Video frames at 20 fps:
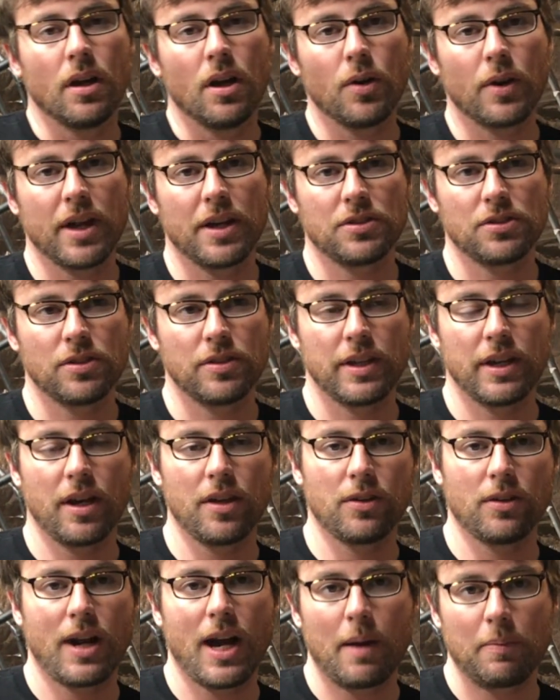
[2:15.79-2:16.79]
Okay, so the
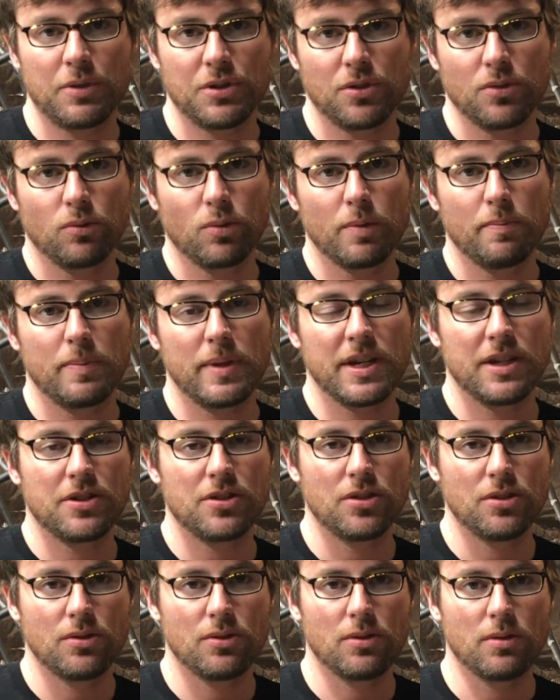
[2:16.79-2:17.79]
other option would be
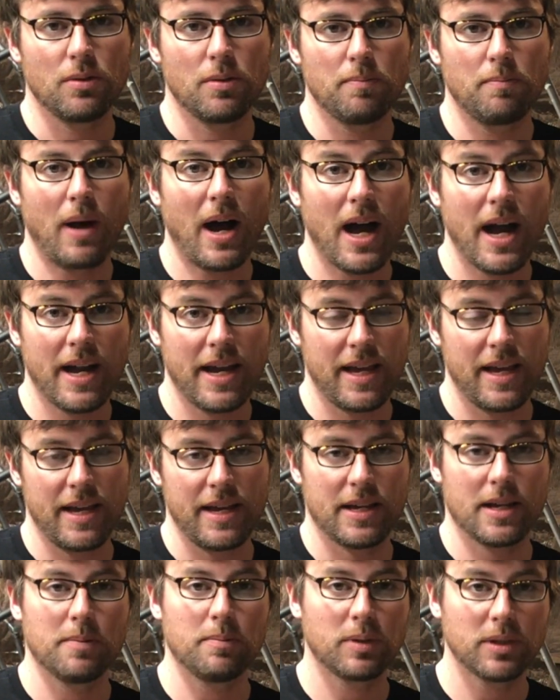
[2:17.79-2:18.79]
to buy
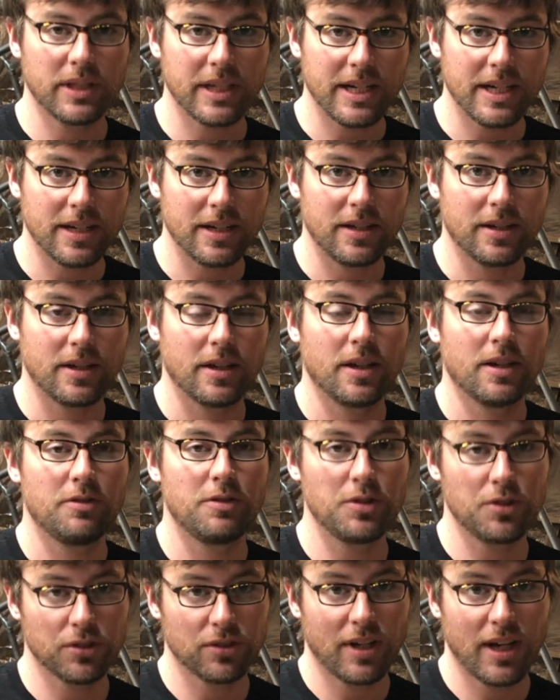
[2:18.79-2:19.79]
a completed
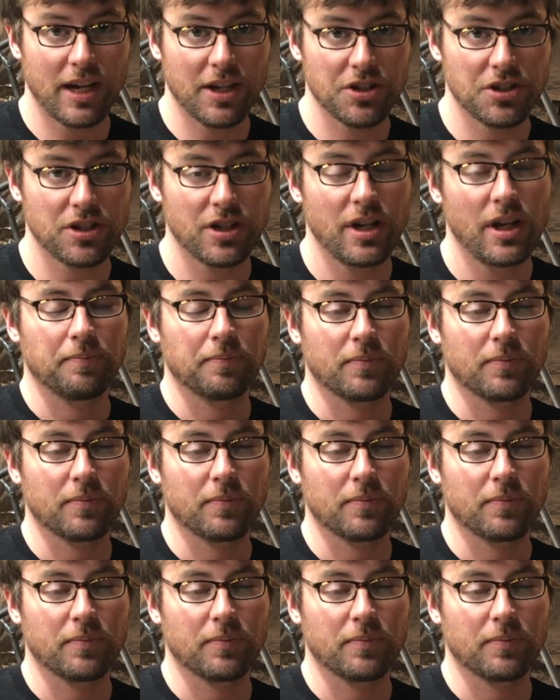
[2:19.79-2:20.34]
fuselage.